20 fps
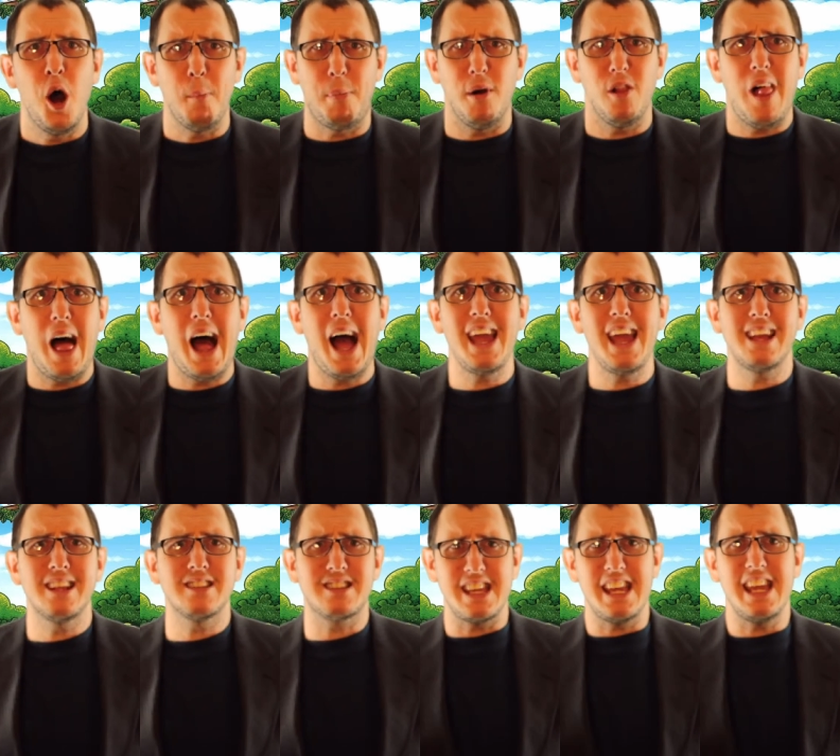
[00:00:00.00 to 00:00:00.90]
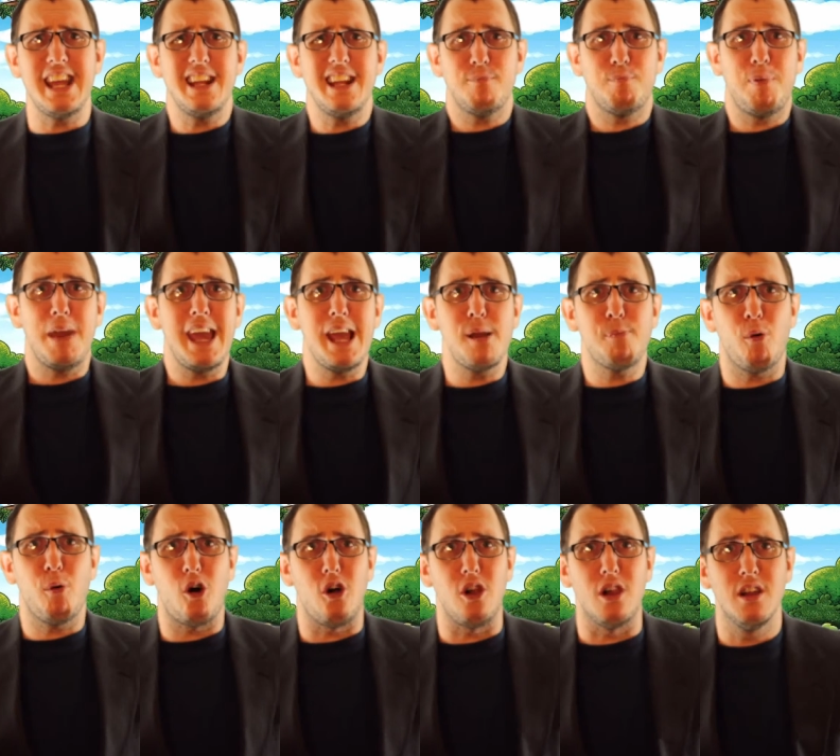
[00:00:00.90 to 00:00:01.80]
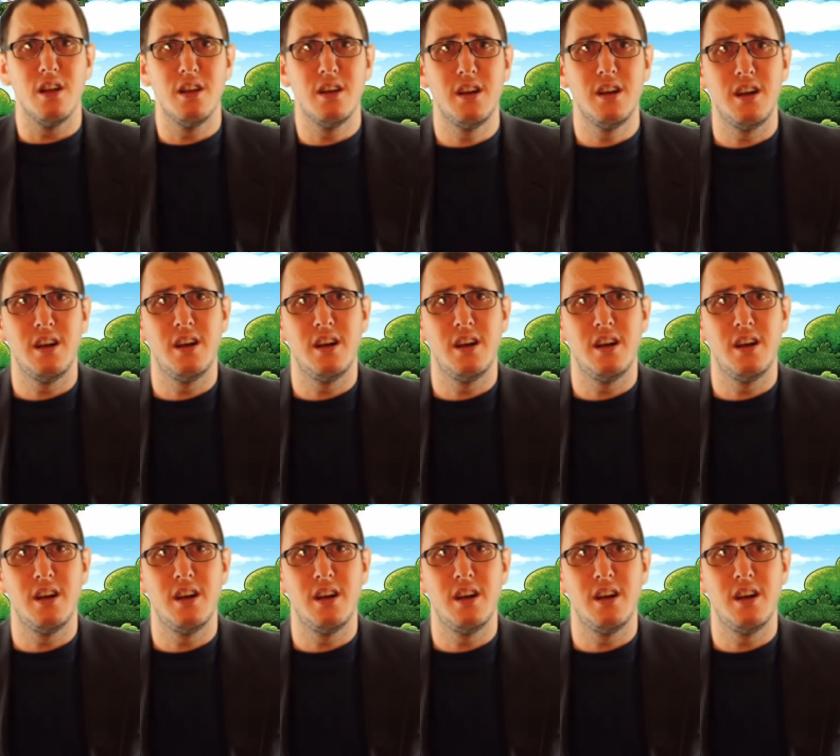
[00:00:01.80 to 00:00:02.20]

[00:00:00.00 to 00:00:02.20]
But lions eat people.